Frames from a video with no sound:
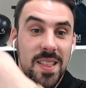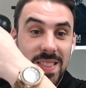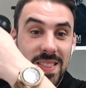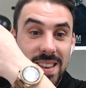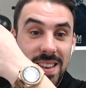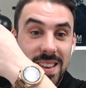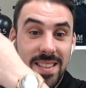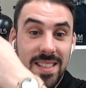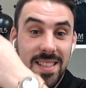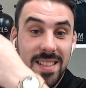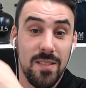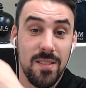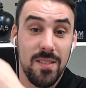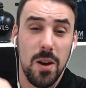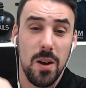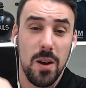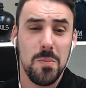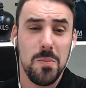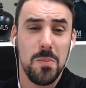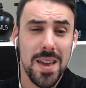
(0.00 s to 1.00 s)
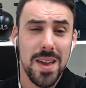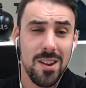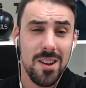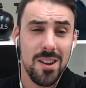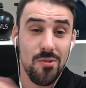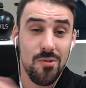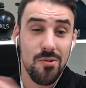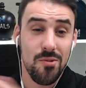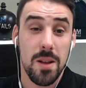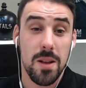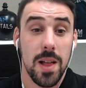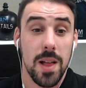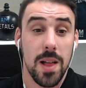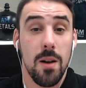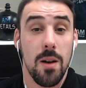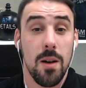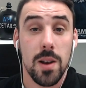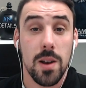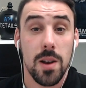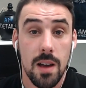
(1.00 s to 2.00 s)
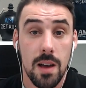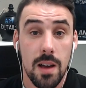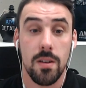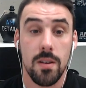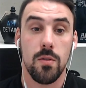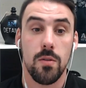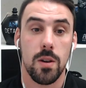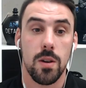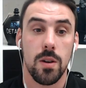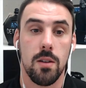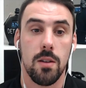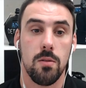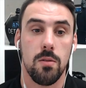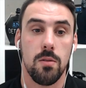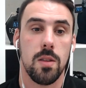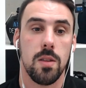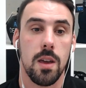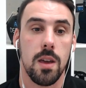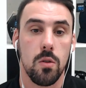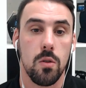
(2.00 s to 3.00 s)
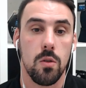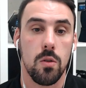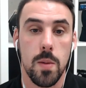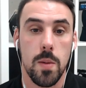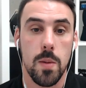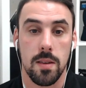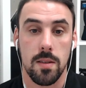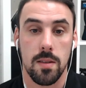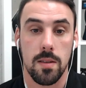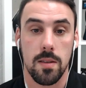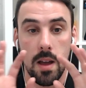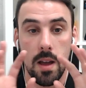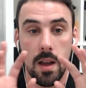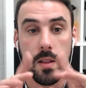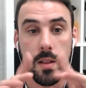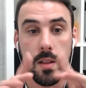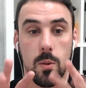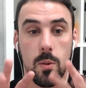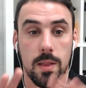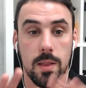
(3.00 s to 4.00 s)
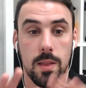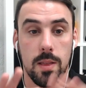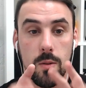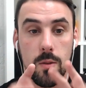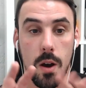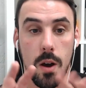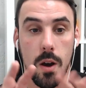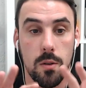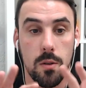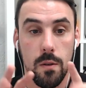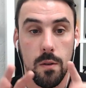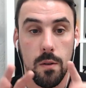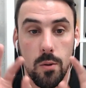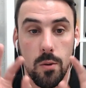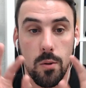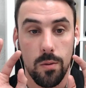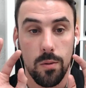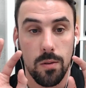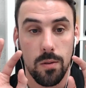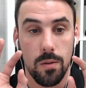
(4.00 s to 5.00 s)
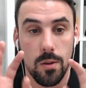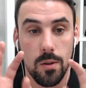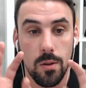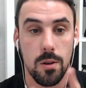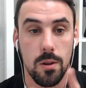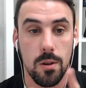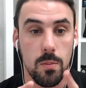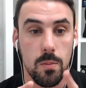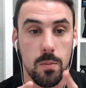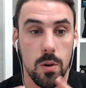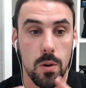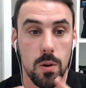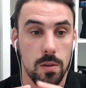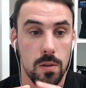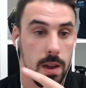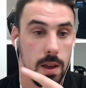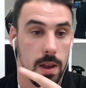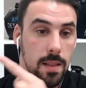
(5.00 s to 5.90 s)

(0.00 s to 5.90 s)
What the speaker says: This live chat would be incredible. I would love it if you guys would just take 2 minutes to quickly do that on your phones, on your computers,